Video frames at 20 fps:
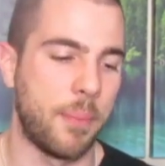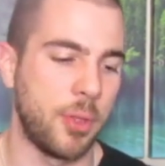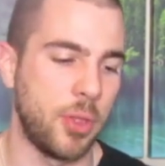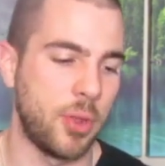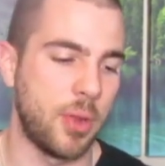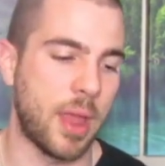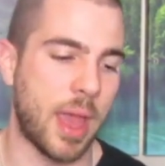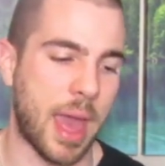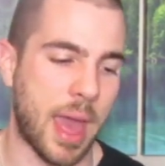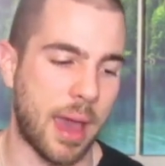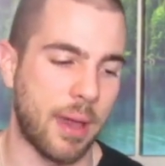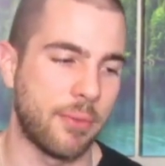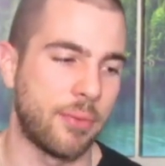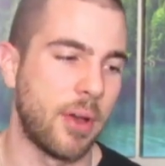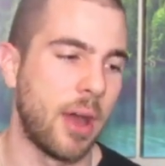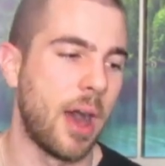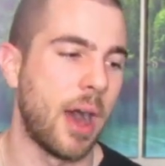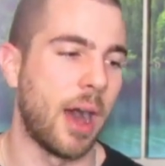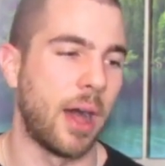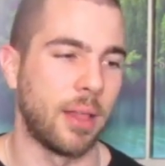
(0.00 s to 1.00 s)
but you'd
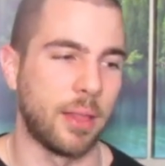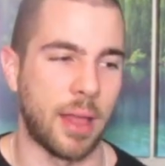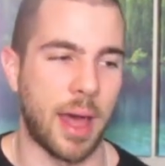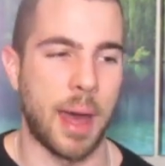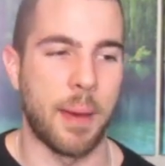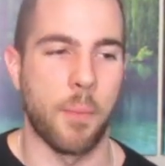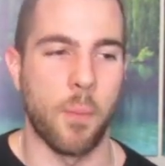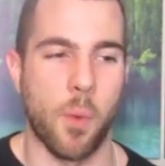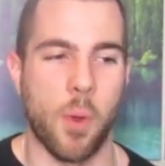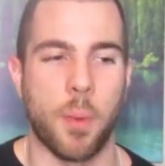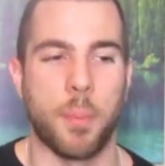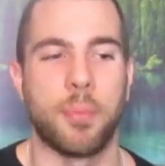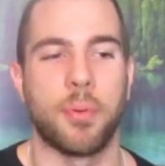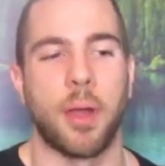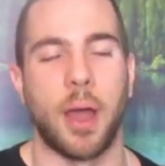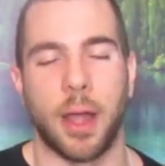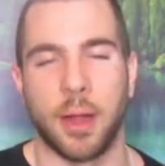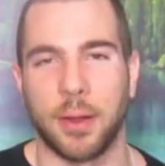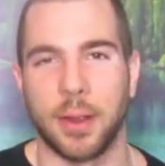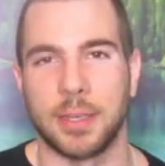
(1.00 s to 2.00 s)
have a lot more
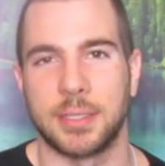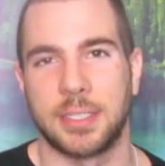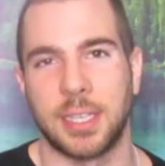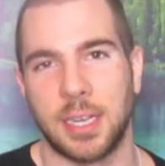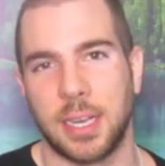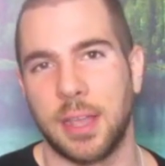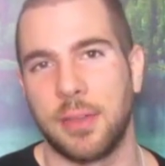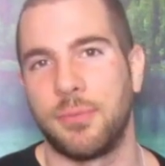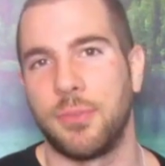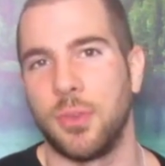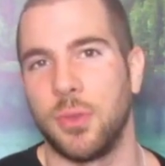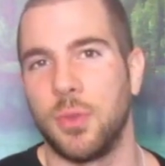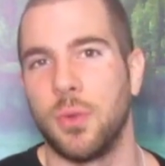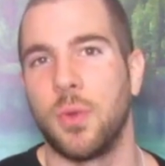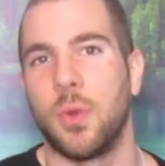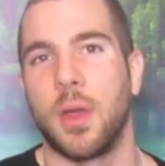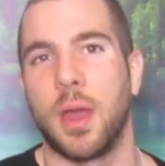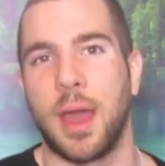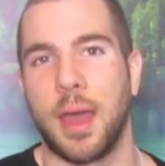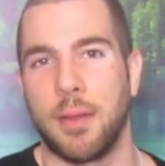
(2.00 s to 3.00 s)
progress than if
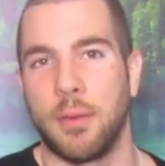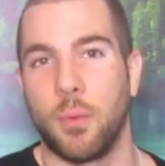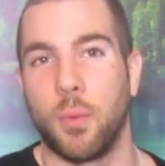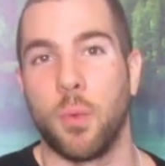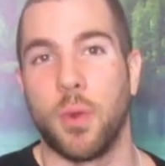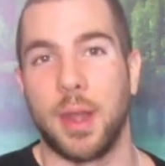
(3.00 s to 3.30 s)
you had,